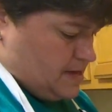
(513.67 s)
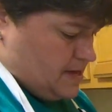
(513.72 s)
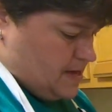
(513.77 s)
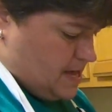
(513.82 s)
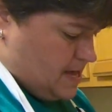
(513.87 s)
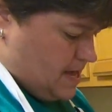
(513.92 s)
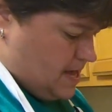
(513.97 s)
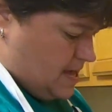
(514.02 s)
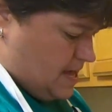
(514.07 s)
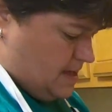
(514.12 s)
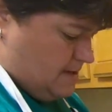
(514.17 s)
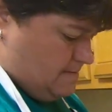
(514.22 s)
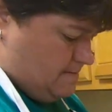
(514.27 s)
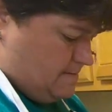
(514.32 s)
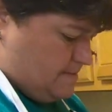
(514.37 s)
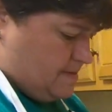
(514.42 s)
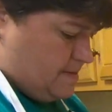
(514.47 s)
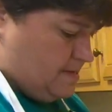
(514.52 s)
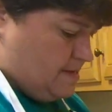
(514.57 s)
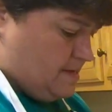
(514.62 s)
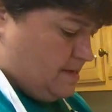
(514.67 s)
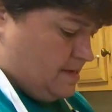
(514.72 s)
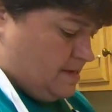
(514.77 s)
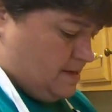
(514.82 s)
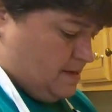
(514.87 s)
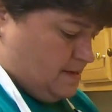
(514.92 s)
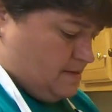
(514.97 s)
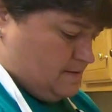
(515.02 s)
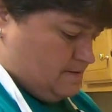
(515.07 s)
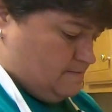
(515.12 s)
Okay,
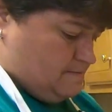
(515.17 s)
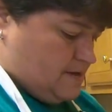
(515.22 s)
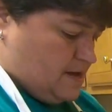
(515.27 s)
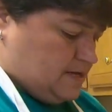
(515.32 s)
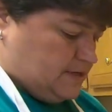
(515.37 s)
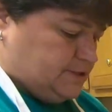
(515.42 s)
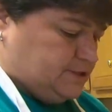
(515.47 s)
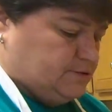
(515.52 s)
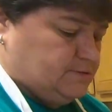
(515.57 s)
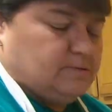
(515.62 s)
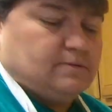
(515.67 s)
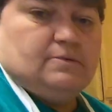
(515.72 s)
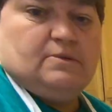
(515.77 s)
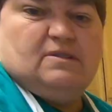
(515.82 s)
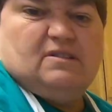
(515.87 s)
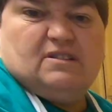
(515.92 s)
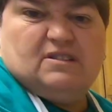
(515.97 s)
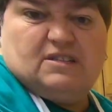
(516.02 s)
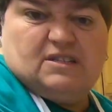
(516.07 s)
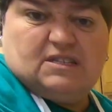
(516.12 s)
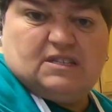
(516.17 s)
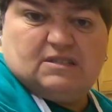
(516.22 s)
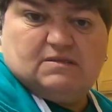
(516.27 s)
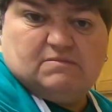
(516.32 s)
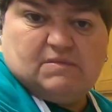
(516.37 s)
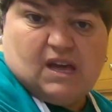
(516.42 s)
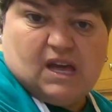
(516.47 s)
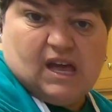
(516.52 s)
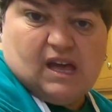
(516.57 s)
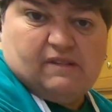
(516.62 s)
make sure
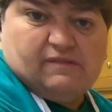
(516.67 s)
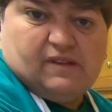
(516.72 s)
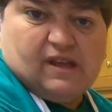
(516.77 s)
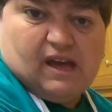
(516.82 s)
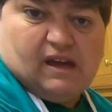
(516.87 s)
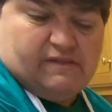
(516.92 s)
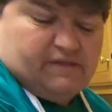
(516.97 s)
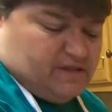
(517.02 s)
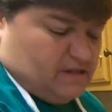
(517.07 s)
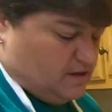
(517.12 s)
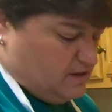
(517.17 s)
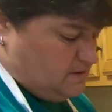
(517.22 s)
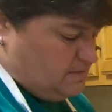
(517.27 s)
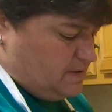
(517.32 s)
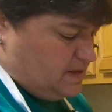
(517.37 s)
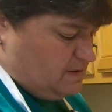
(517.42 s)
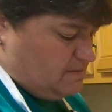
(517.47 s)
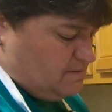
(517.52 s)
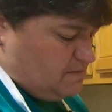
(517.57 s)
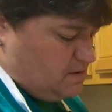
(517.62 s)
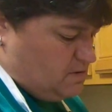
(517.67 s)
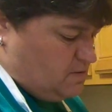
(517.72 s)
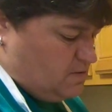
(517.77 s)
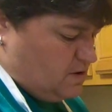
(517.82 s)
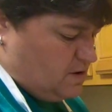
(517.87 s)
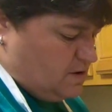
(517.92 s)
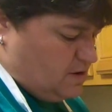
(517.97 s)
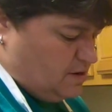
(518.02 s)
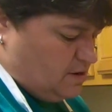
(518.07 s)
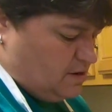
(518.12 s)
this might have to have a little bit
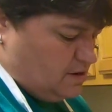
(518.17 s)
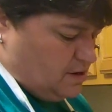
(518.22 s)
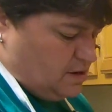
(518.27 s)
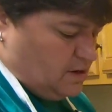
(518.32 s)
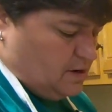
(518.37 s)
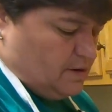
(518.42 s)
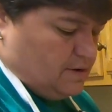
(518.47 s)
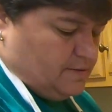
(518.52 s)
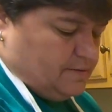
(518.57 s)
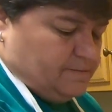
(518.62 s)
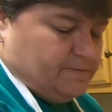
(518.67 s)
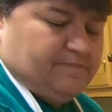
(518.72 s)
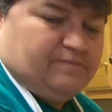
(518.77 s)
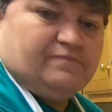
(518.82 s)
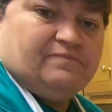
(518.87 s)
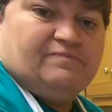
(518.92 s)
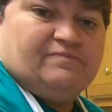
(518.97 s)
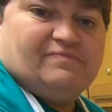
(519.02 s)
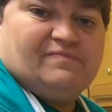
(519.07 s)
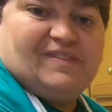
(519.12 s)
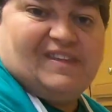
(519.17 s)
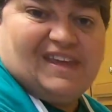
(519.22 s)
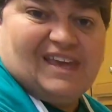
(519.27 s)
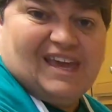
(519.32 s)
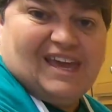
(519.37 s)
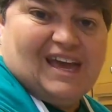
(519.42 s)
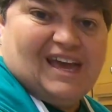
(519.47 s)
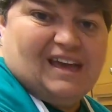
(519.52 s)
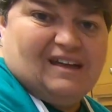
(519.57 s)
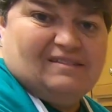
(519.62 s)
more.
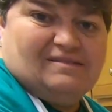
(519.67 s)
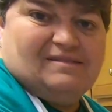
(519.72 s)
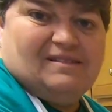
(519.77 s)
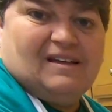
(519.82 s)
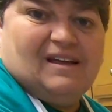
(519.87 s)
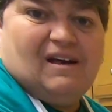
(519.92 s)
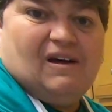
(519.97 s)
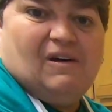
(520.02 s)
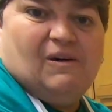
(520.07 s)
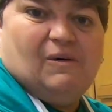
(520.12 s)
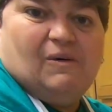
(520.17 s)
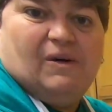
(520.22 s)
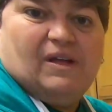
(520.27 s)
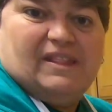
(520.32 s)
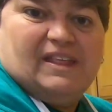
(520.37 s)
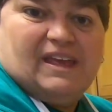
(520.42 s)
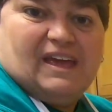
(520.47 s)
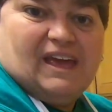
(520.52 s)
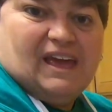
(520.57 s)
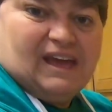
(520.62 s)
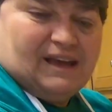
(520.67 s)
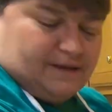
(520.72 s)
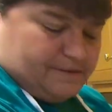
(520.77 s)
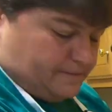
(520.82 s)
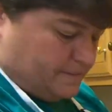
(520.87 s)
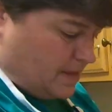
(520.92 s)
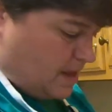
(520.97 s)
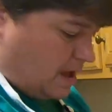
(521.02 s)
Yeah, oh, what the heck.